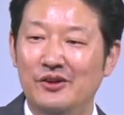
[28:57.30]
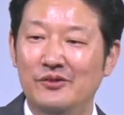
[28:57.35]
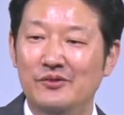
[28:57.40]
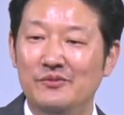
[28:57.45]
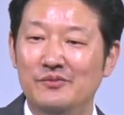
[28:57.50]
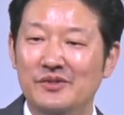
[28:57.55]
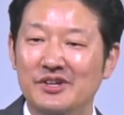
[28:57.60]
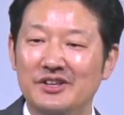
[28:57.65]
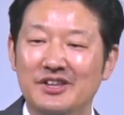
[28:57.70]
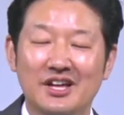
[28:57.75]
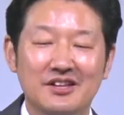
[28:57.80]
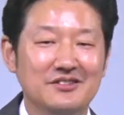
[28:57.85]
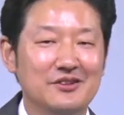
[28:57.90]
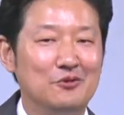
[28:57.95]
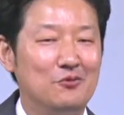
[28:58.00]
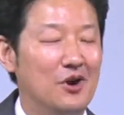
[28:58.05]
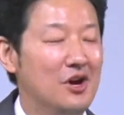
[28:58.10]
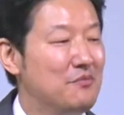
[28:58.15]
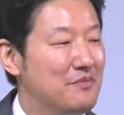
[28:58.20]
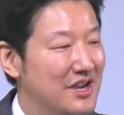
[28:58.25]
Man, that's the
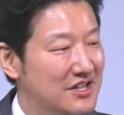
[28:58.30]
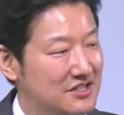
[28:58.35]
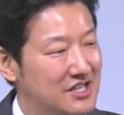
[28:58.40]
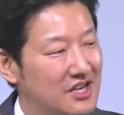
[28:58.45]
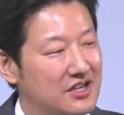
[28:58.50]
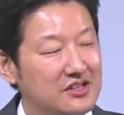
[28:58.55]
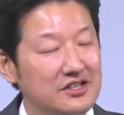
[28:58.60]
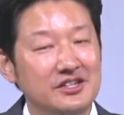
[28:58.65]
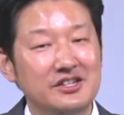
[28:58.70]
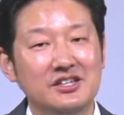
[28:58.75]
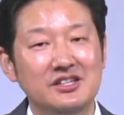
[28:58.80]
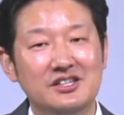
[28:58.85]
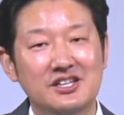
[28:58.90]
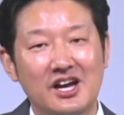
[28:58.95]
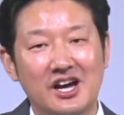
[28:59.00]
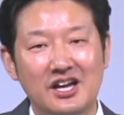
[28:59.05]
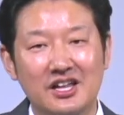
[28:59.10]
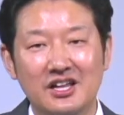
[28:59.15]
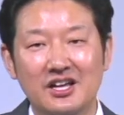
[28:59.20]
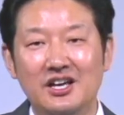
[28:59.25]
wrong mentality
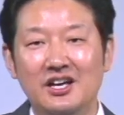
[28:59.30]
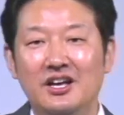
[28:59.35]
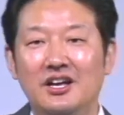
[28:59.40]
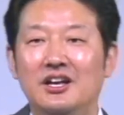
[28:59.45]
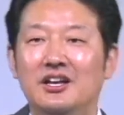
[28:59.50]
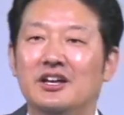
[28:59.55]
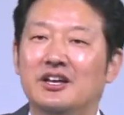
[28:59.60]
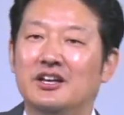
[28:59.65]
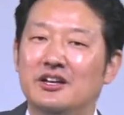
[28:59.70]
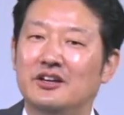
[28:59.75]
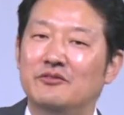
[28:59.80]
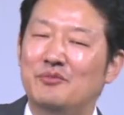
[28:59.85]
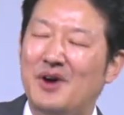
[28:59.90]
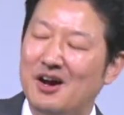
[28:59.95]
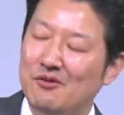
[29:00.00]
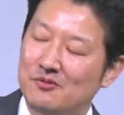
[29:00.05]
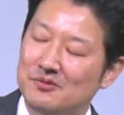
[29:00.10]
that Bible